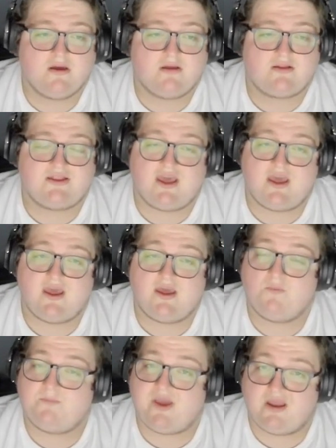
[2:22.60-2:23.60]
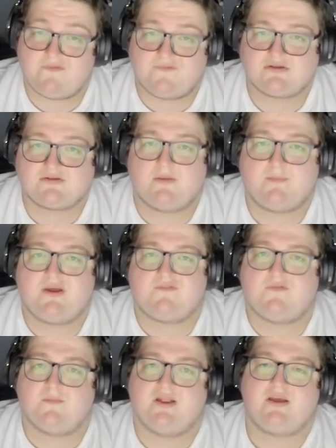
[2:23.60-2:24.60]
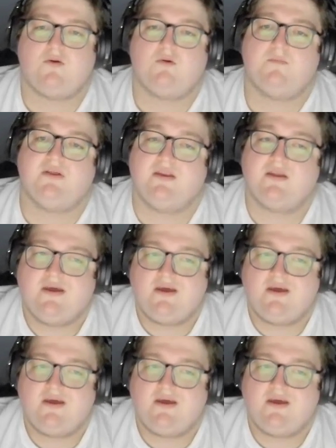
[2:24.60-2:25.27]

They paid a first-round pick for Blake Coleman.